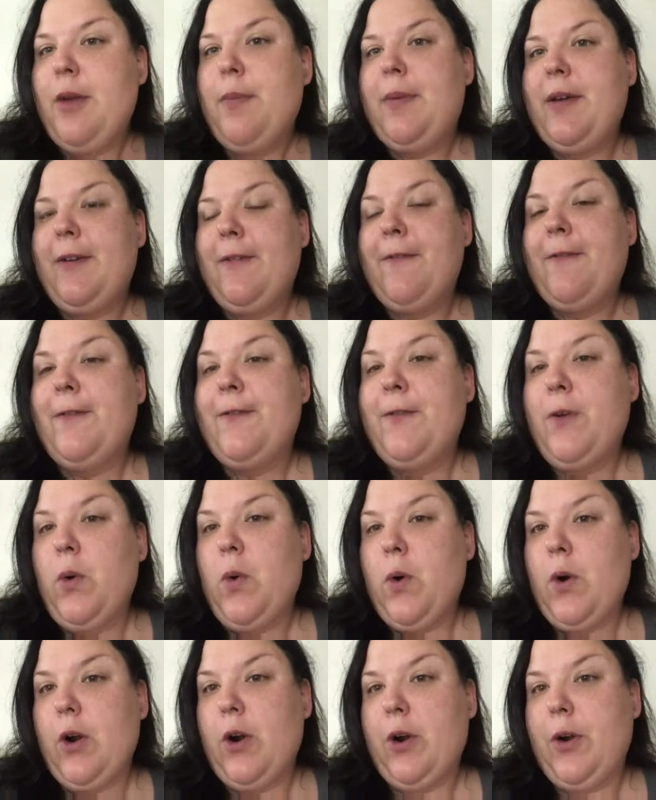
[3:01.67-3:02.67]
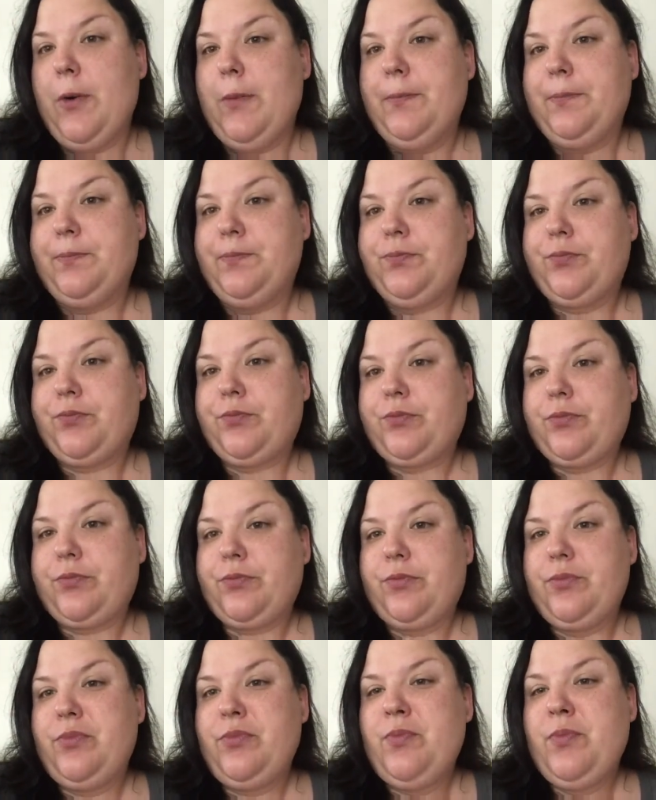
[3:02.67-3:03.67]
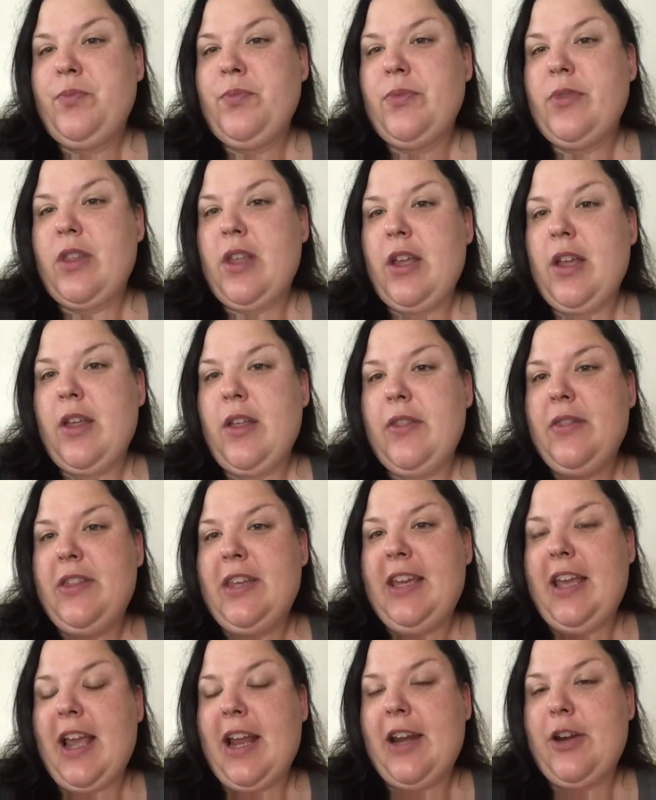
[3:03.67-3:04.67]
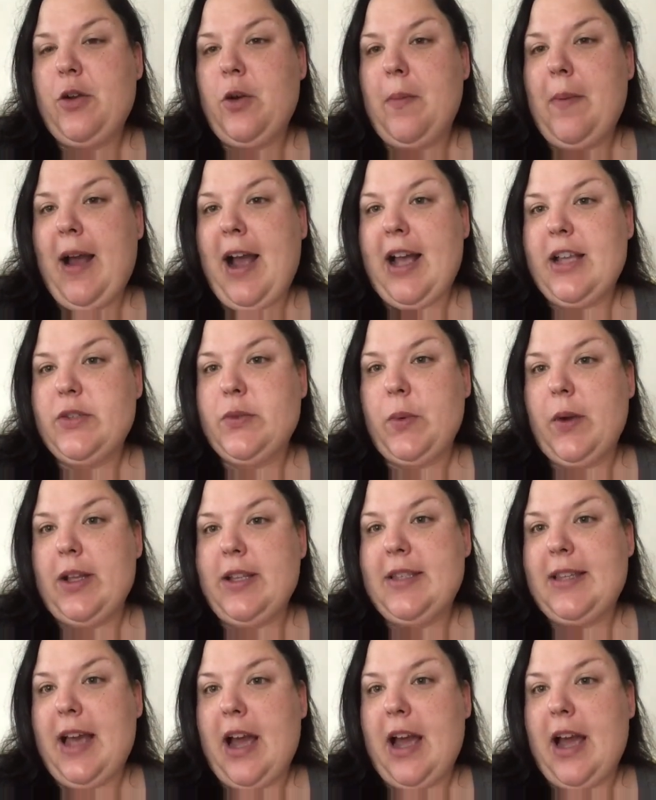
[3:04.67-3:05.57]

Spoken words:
before the annual pass runs